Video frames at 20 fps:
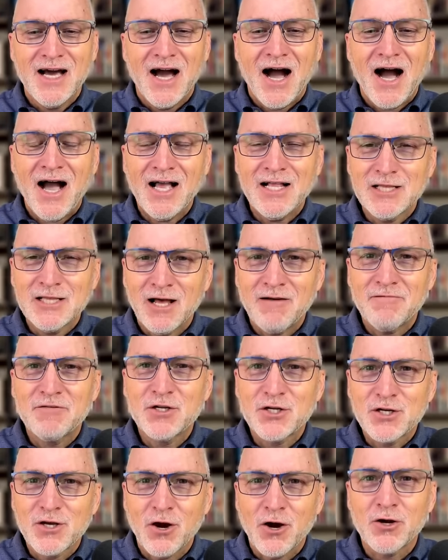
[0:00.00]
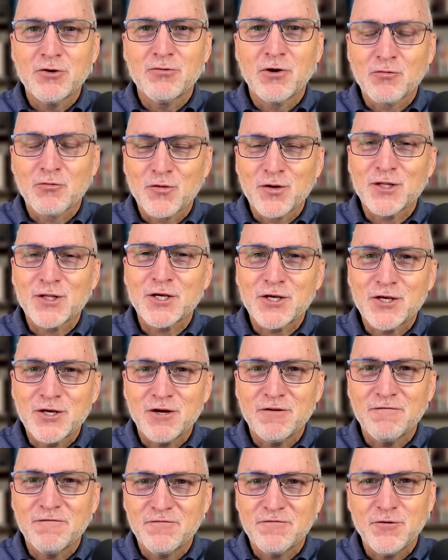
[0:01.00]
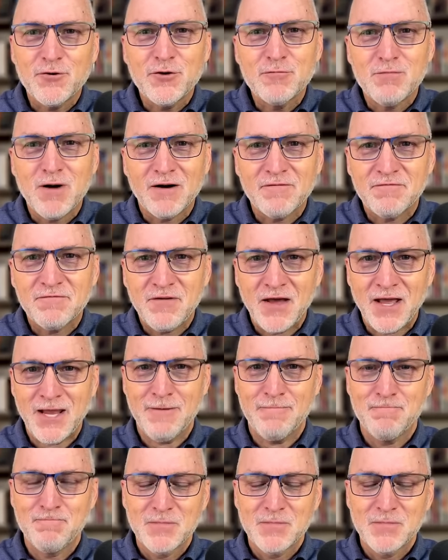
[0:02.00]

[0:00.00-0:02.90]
I love to go to a really good food buffet.